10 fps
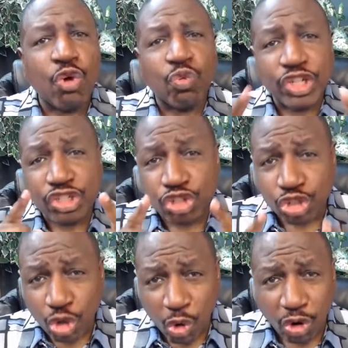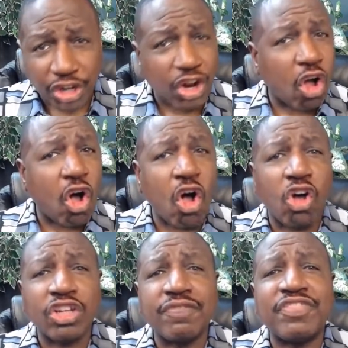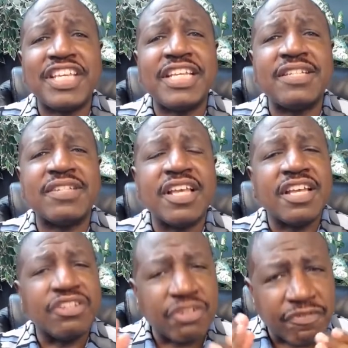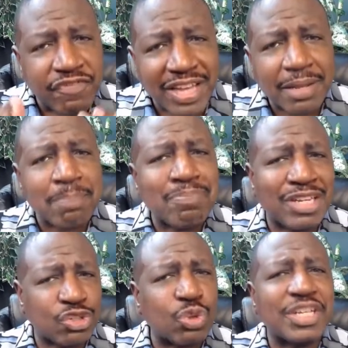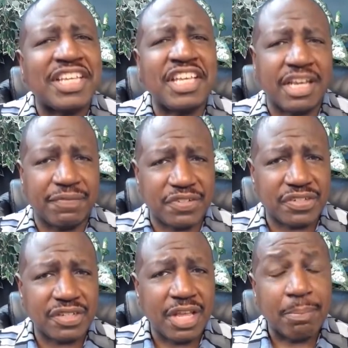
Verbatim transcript: restored all of these developmental gifts,